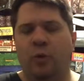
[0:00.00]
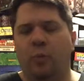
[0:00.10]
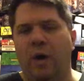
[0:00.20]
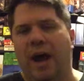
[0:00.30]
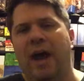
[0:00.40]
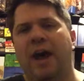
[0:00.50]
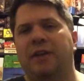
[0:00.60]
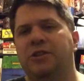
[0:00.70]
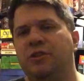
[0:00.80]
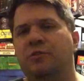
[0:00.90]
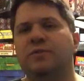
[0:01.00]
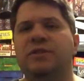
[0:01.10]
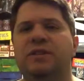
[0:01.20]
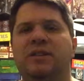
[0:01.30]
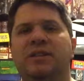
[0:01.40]
why I
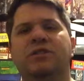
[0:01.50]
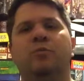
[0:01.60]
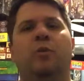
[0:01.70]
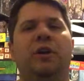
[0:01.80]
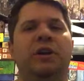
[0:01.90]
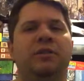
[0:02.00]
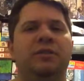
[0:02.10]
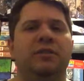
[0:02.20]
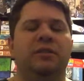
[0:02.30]
chose this one